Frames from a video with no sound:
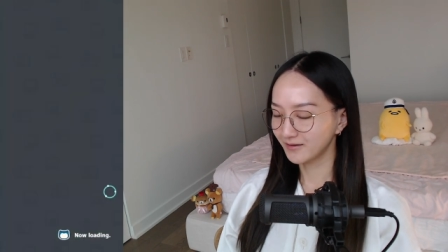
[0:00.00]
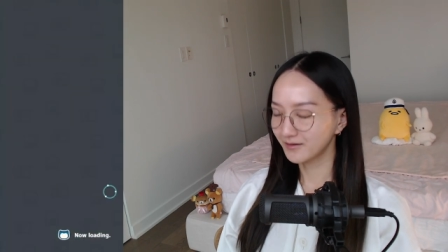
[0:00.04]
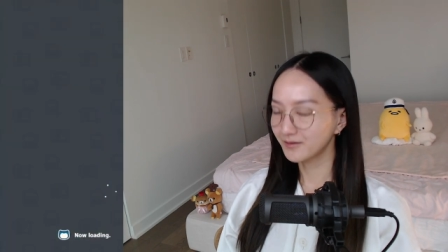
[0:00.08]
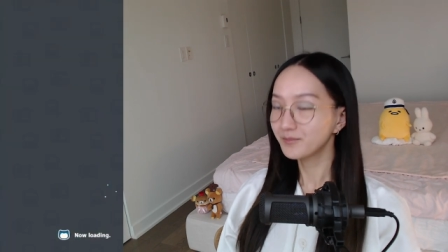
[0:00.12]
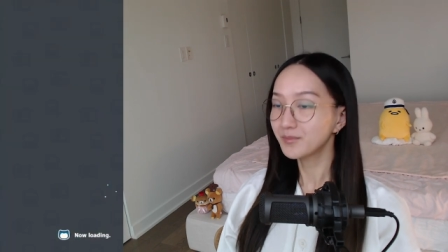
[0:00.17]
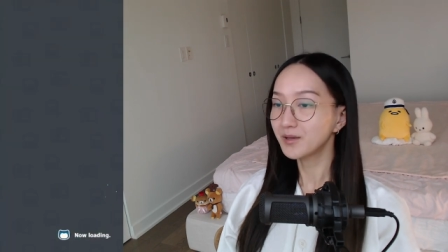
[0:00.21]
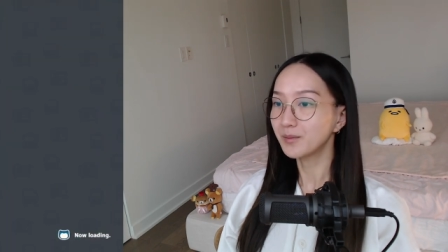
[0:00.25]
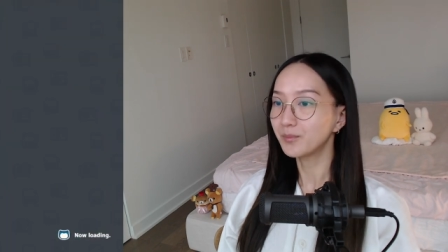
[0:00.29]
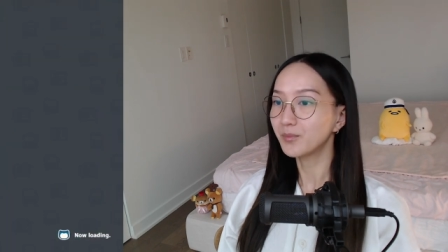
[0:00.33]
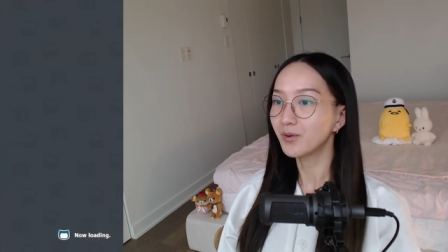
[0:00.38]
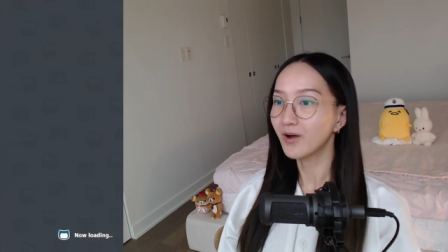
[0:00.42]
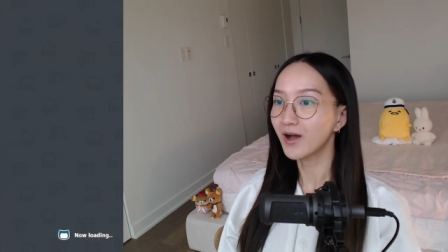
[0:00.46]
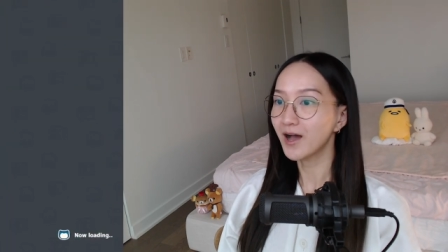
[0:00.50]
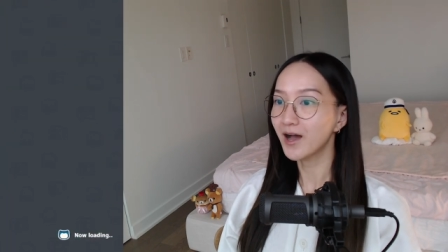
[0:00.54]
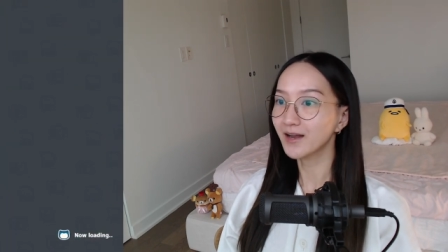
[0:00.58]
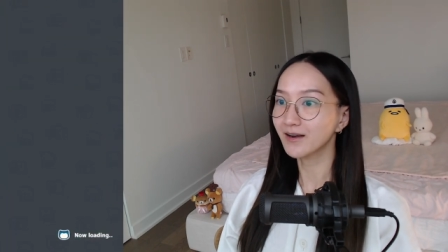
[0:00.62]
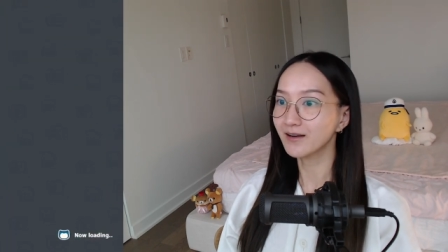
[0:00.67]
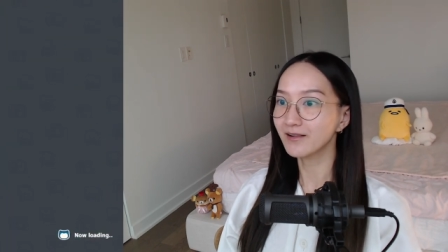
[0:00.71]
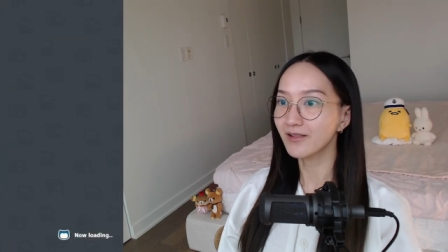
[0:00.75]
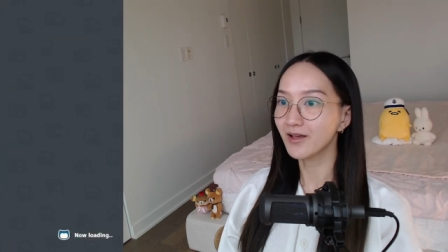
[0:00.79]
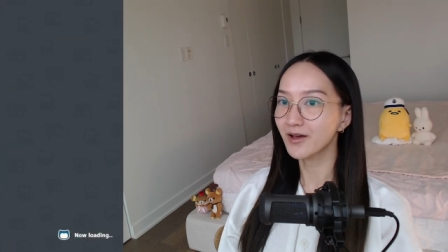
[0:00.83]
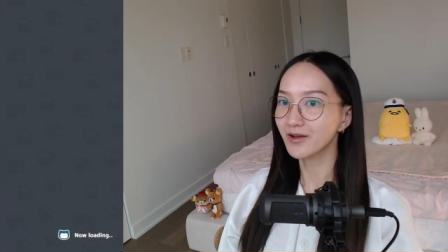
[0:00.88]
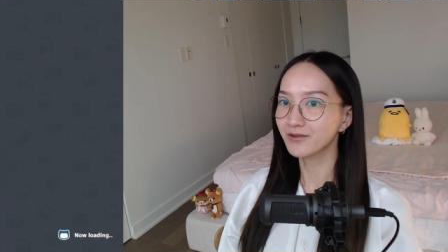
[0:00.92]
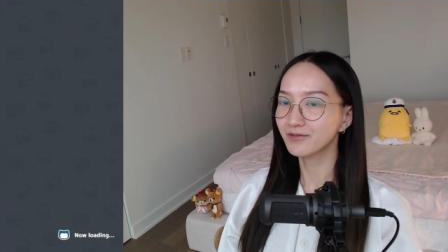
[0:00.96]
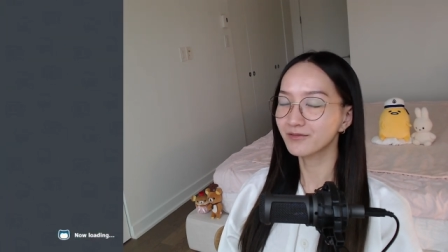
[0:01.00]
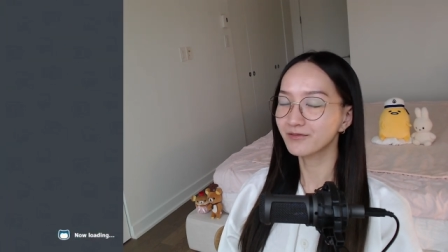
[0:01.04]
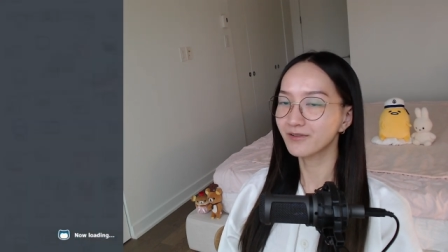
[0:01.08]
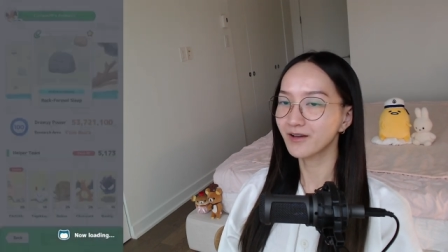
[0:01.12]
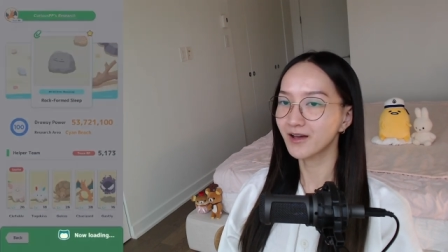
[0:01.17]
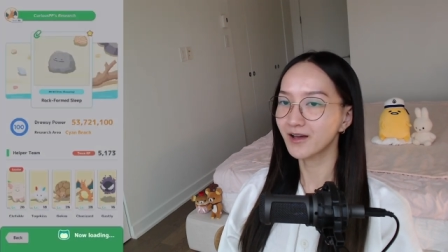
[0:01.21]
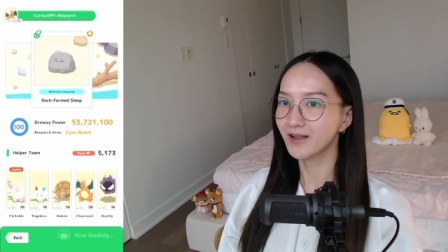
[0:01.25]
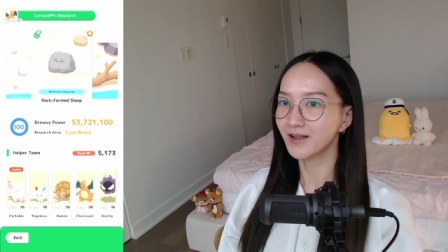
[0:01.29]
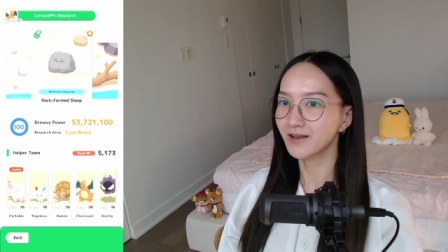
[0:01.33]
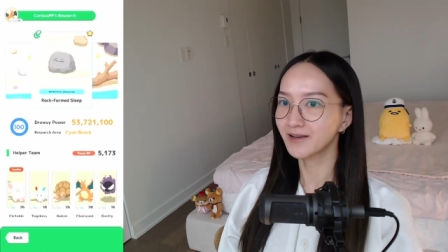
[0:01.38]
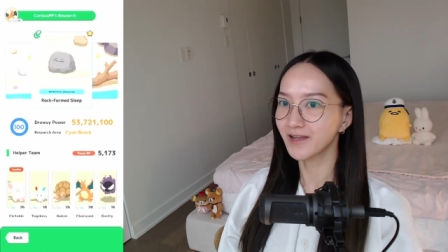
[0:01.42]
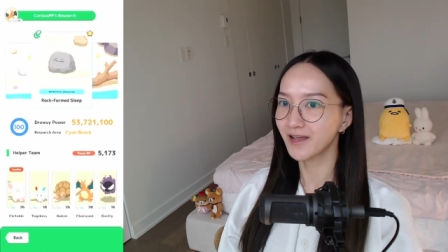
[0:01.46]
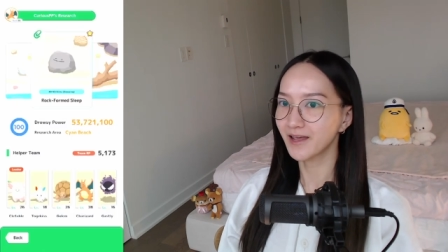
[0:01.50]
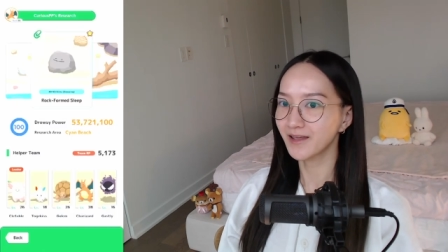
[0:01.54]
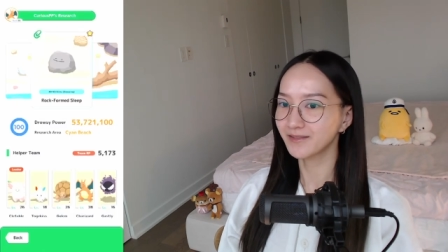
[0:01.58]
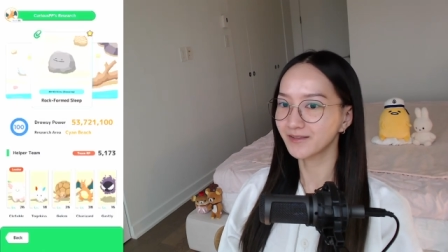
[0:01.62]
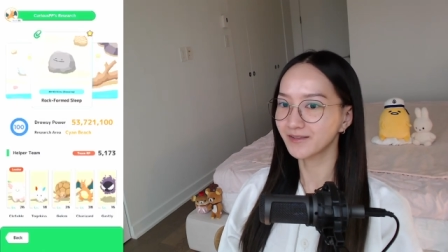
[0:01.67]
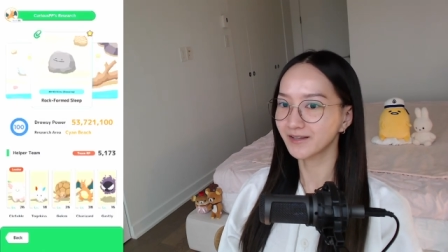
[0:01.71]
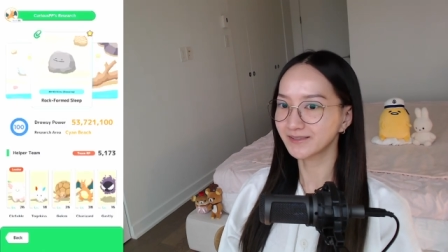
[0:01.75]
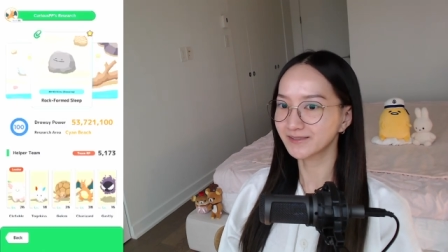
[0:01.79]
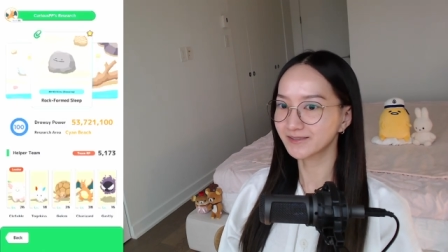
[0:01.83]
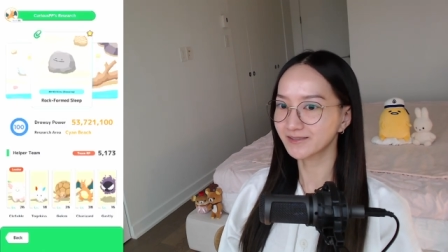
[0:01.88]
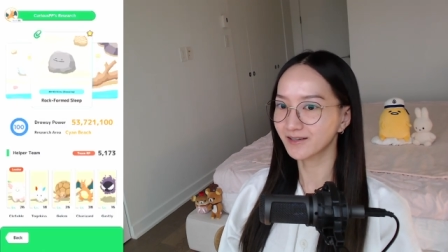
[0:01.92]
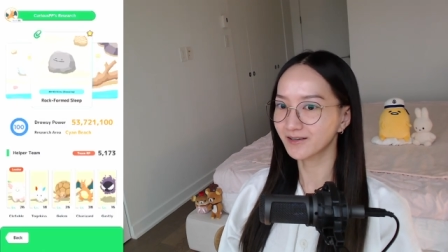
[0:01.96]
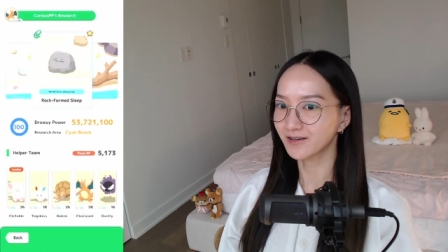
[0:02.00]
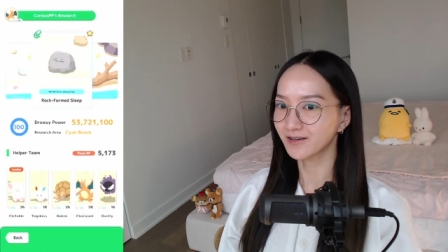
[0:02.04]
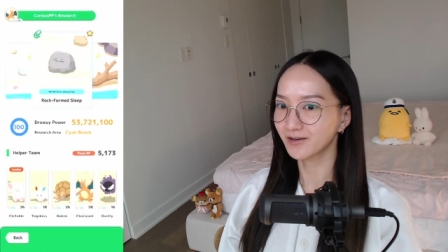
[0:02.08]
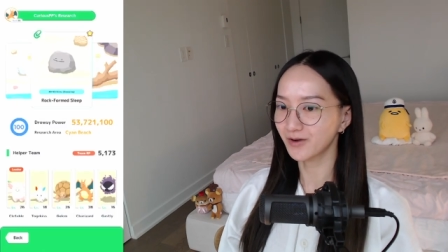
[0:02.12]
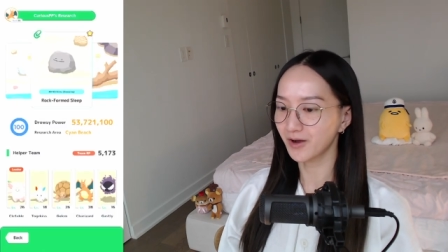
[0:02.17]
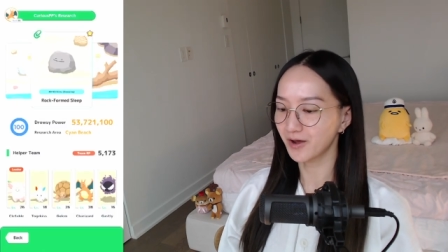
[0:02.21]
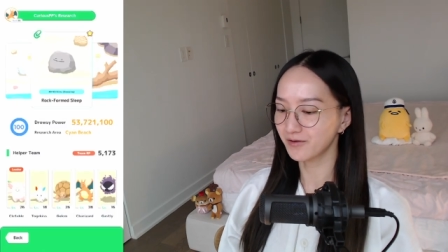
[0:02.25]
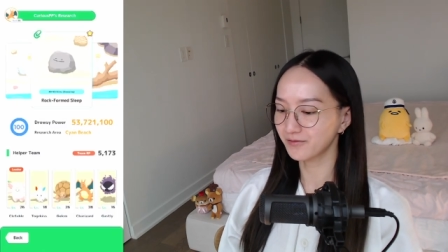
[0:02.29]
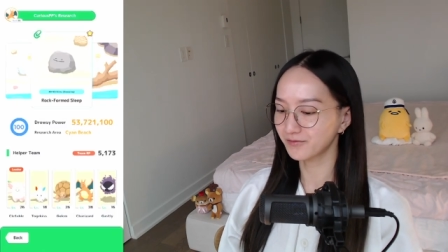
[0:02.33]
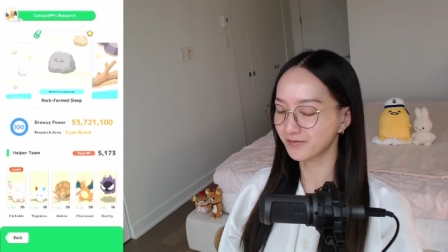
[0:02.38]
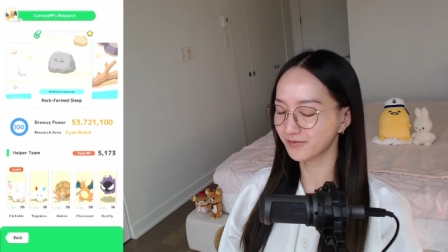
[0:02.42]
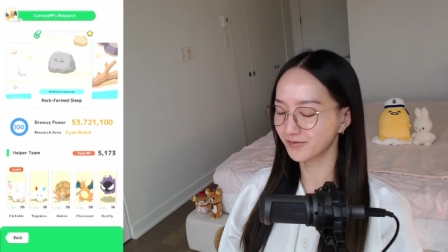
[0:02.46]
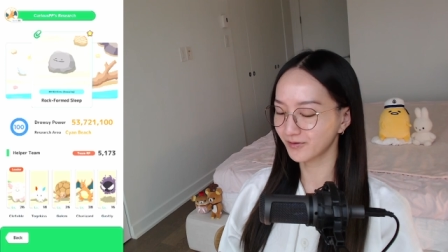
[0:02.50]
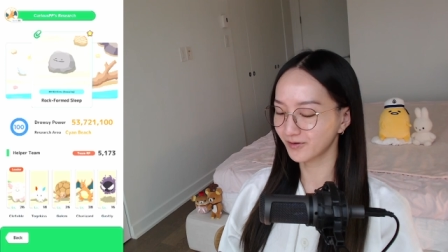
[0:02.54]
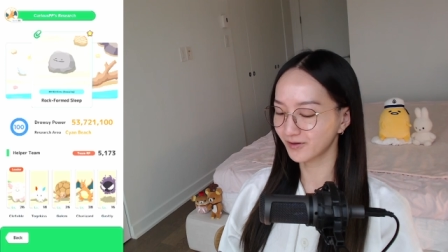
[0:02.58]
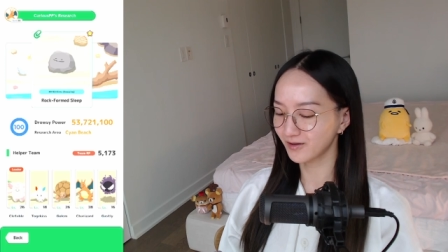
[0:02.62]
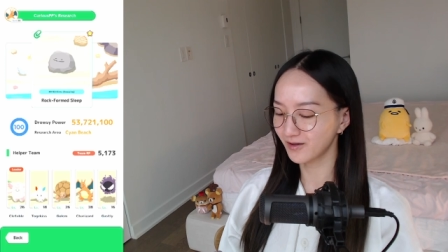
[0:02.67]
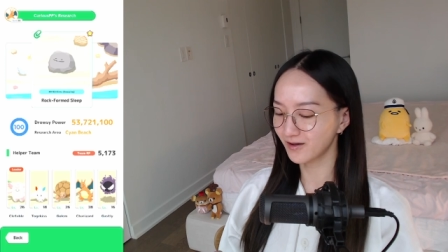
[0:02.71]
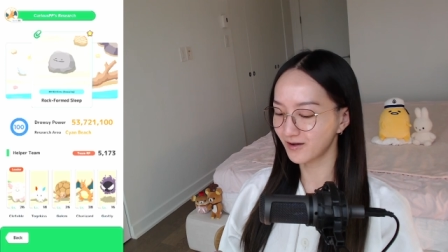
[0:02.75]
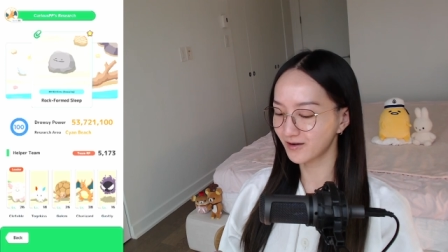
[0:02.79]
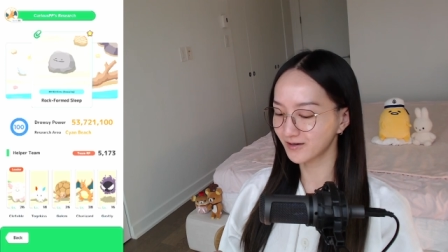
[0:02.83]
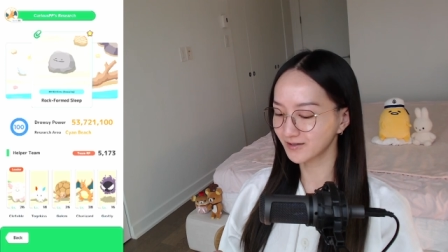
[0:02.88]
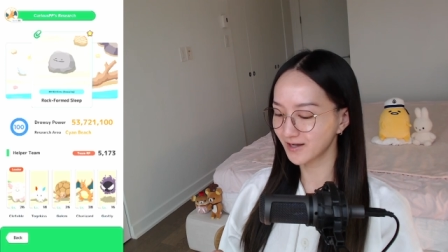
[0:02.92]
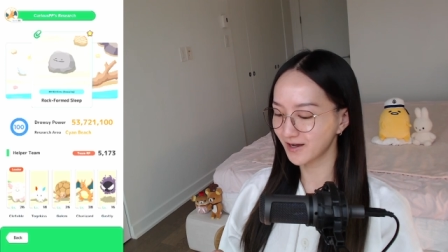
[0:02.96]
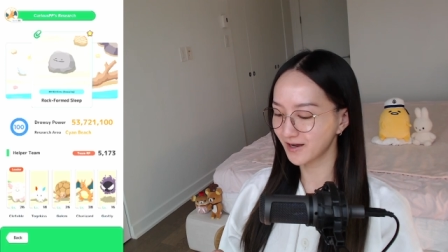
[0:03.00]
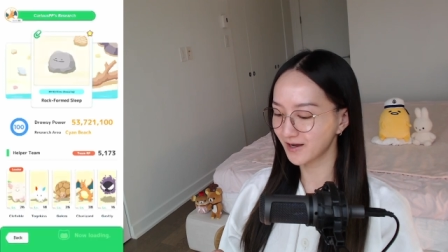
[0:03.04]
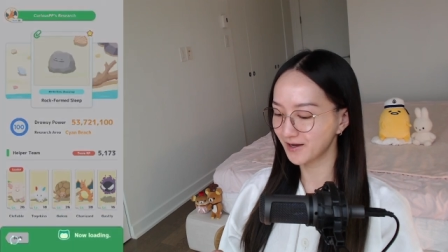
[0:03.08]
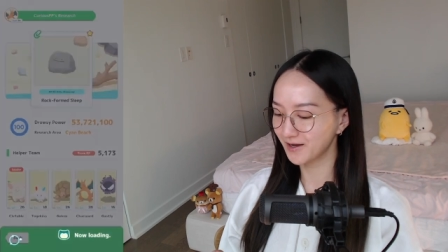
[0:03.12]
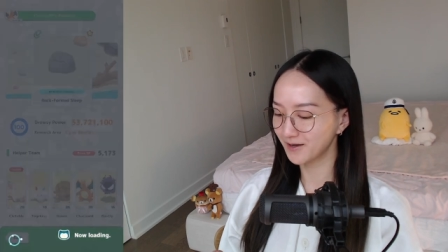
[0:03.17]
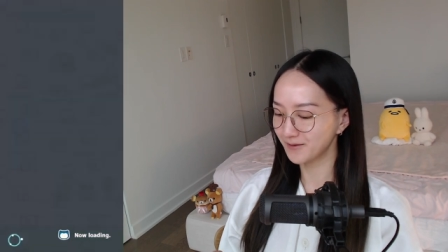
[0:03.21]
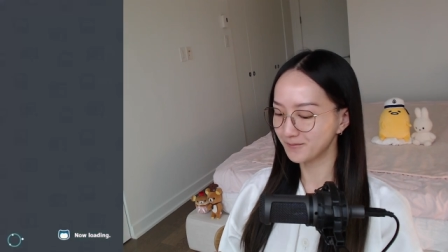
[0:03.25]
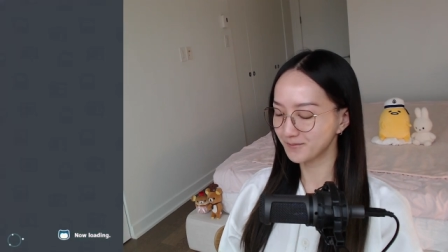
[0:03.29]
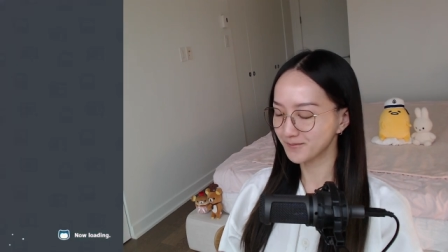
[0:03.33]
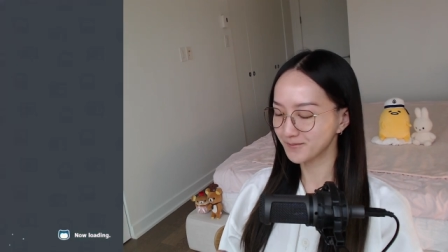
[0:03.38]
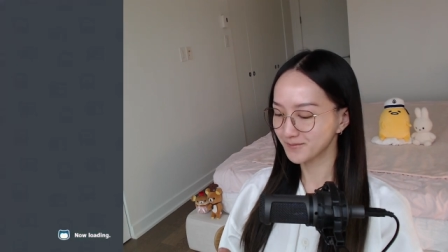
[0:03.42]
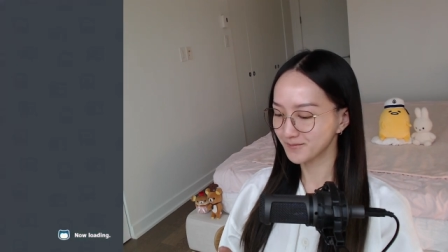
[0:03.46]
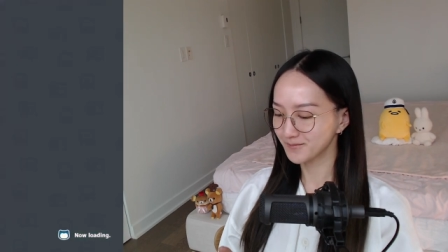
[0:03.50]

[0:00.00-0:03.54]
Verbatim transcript: people had a lot of fun and they stuck around for a long time.